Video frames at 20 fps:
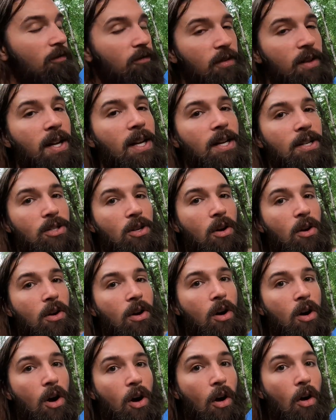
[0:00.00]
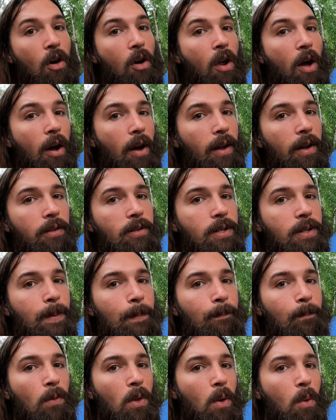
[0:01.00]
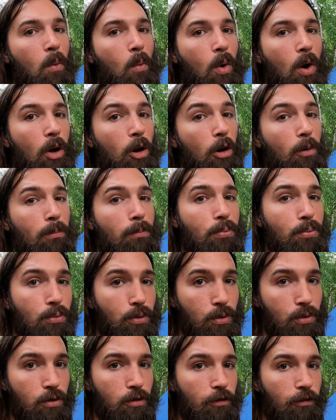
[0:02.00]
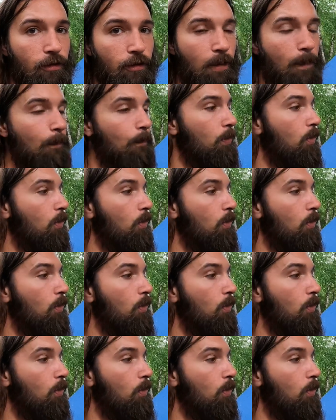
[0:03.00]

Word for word: flies are not waterproof.